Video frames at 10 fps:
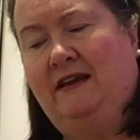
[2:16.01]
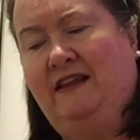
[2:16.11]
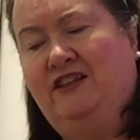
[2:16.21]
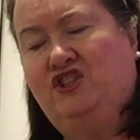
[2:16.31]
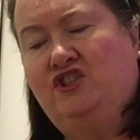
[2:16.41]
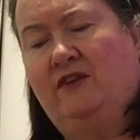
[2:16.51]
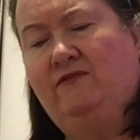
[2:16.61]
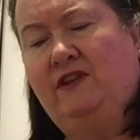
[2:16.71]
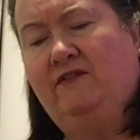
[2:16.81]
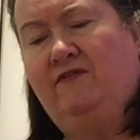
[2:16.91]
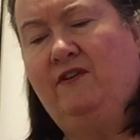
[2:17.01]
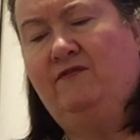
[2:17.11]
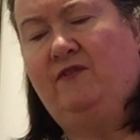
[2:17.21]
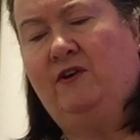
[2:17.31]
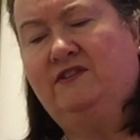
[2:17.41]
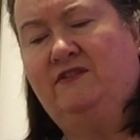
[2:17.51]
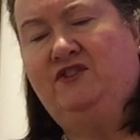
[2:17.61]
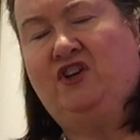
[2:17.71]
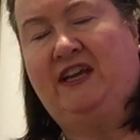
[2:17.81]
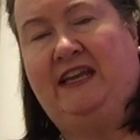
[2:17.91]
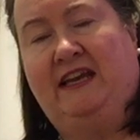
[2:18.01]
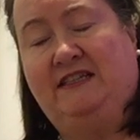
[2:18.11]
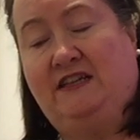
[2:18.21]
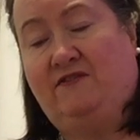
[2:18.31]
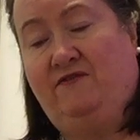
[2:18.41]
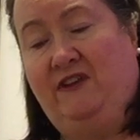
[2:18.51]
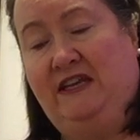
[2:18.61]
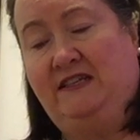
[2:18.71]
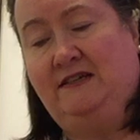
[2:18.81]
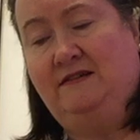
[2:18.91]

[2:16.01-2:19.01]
and the shuffling footfalls of gigantic feet.